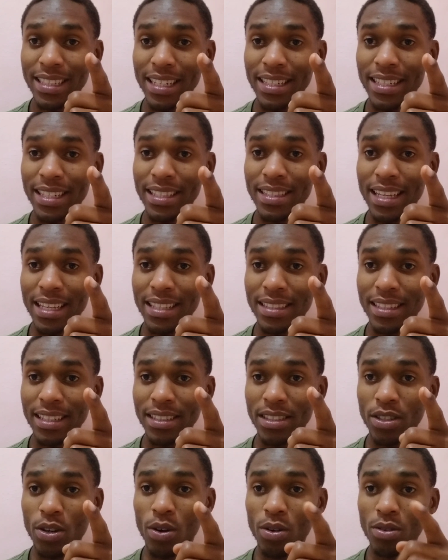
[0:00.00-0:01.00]
the distance
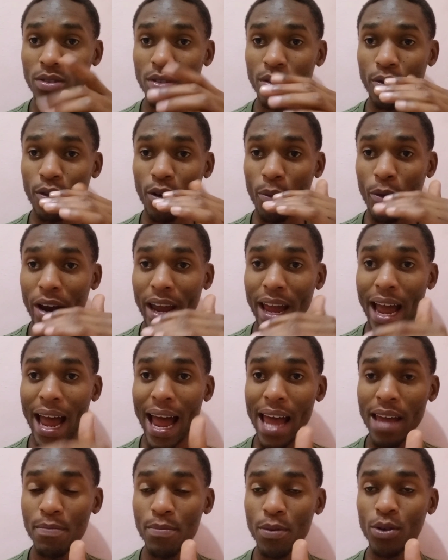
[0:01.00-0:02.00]
it goes from where
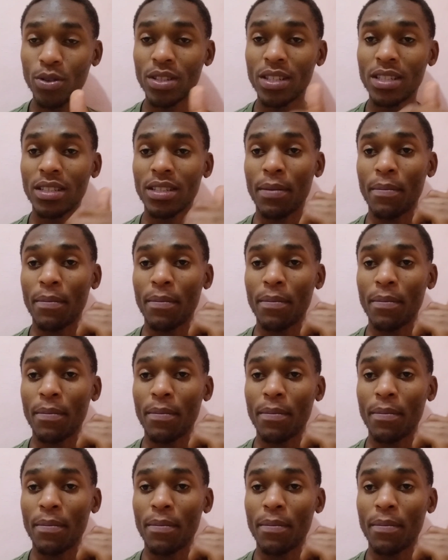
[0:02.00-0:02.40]
I bought,